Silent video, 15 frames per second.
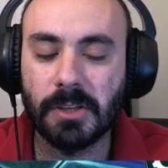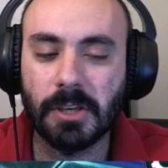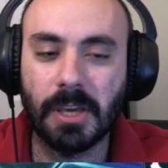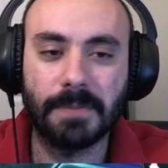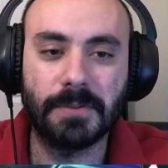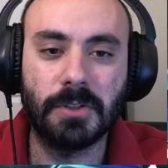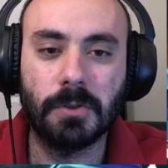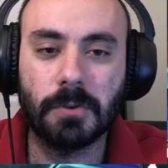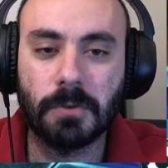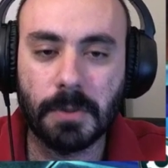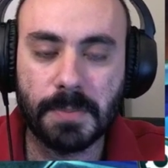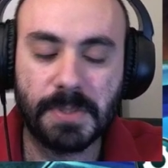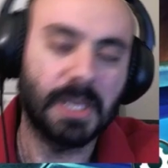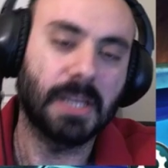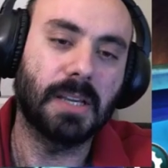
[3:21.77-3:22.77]
You have 2
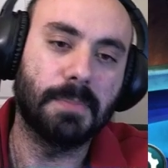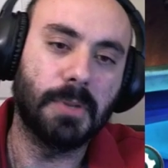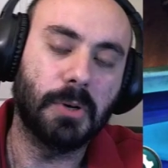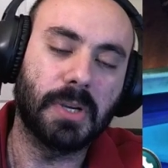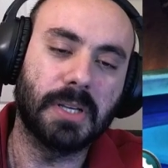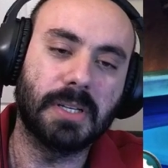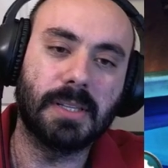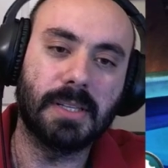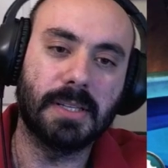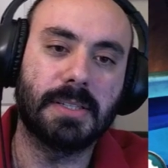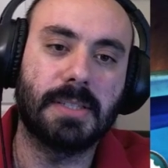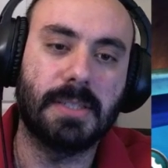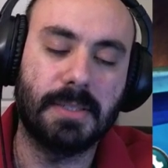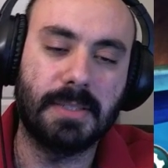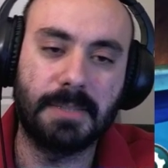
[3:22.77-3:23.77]
troops that can poke into
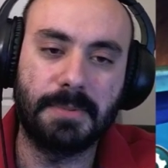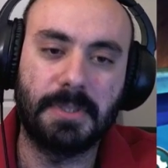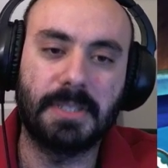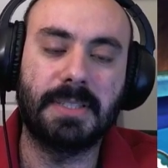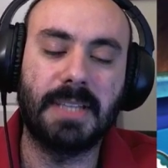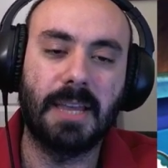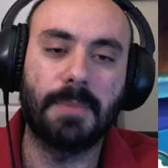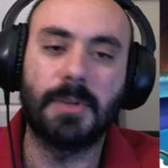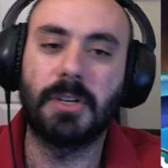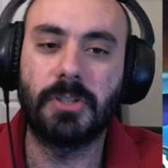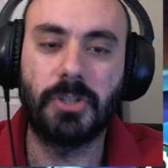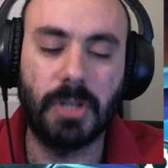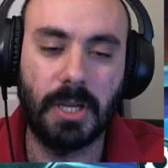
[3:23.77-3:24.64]
this, double as damage,